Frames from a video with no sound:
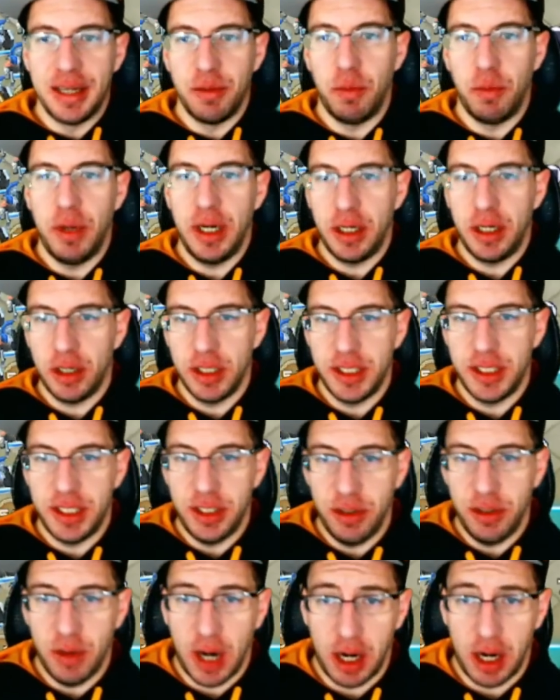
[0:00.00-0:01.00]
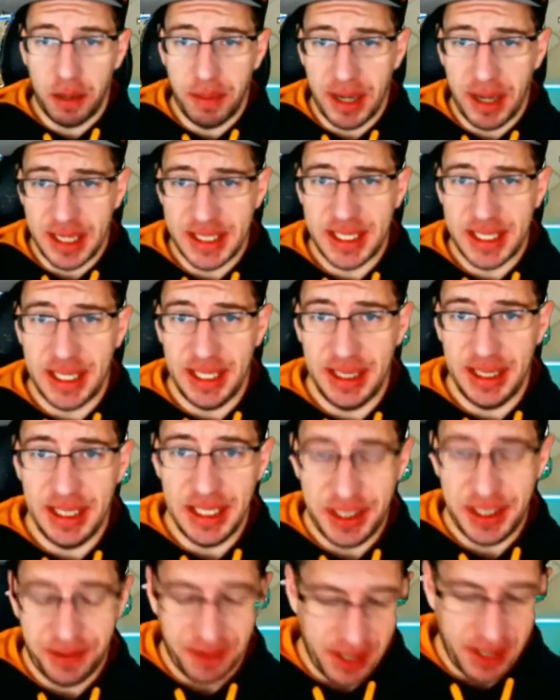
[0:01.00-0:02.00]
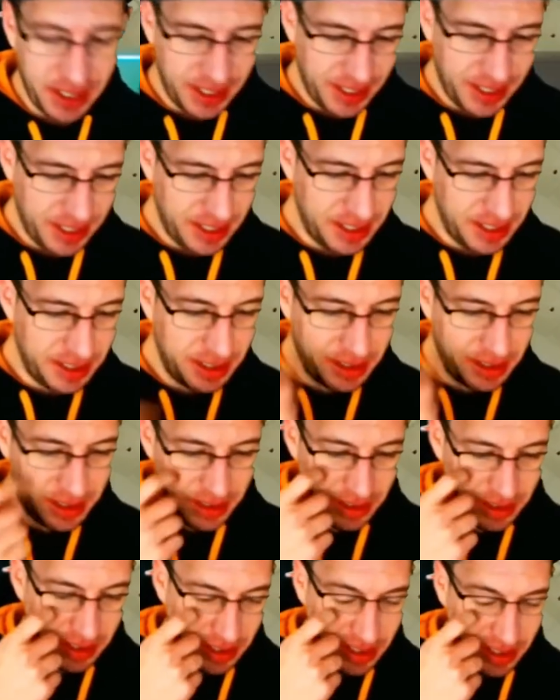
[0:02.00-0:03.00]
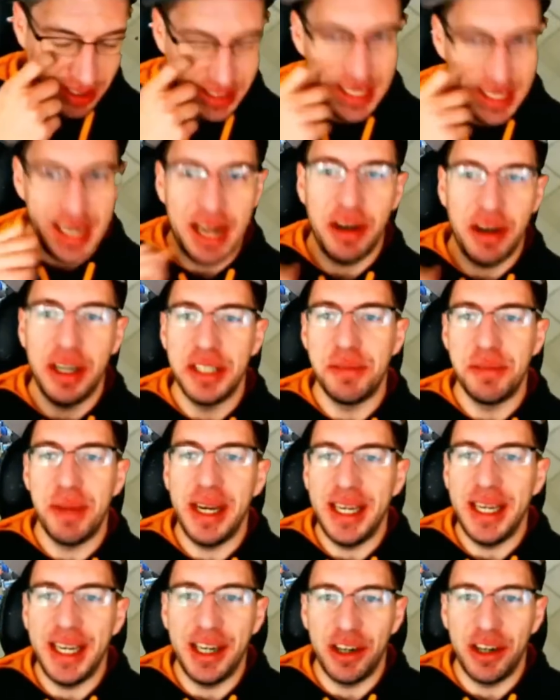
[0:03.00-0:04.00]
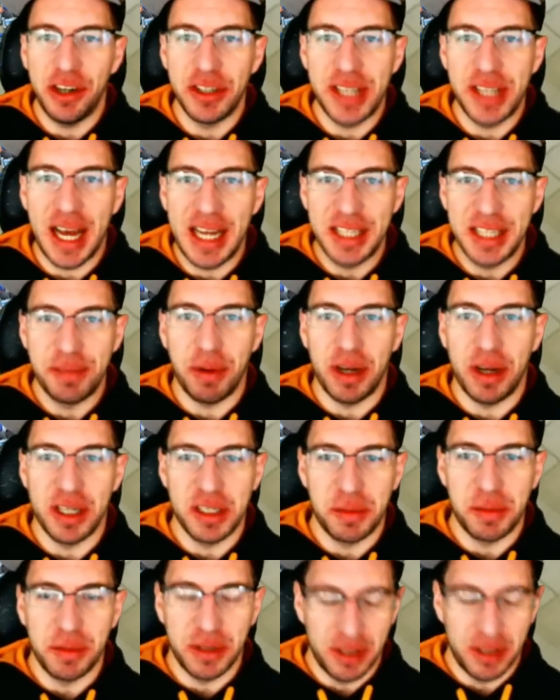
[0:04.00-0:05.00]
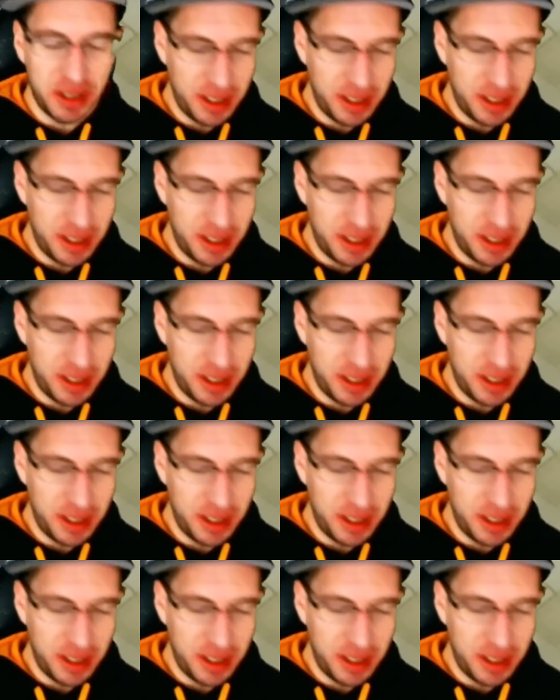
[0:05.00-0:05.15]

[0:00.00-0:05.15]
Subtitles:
We are going to do our best in this fight. Take out as many heroes as possible.